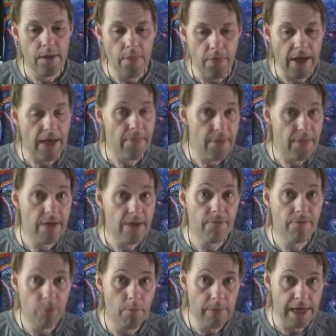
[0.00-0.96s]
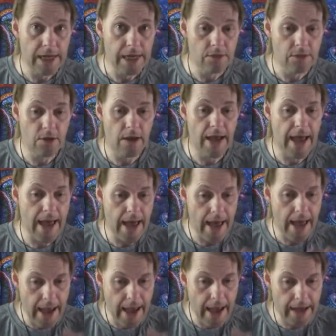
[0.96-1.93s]
that therefore means that
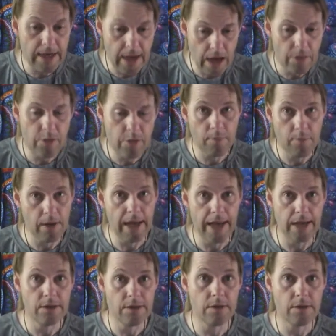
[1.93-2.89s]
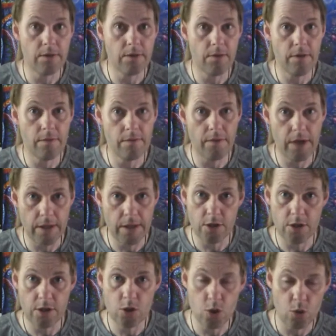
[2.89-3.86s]
any other players in
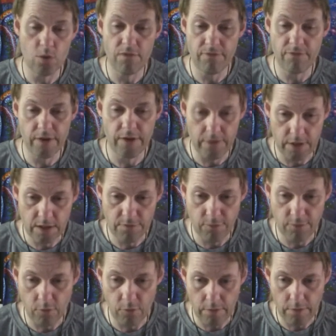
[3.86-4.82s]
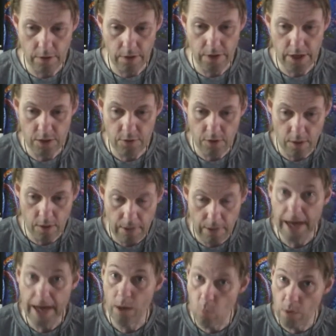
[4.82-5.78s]
this that he's
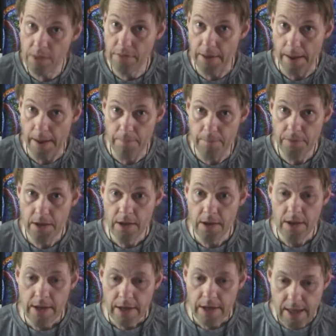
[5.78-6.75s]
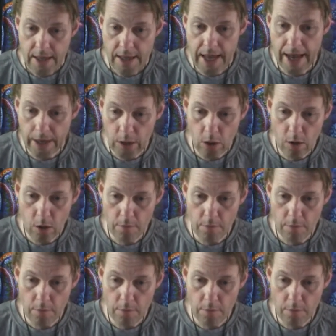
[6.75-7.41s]
playing with him cannot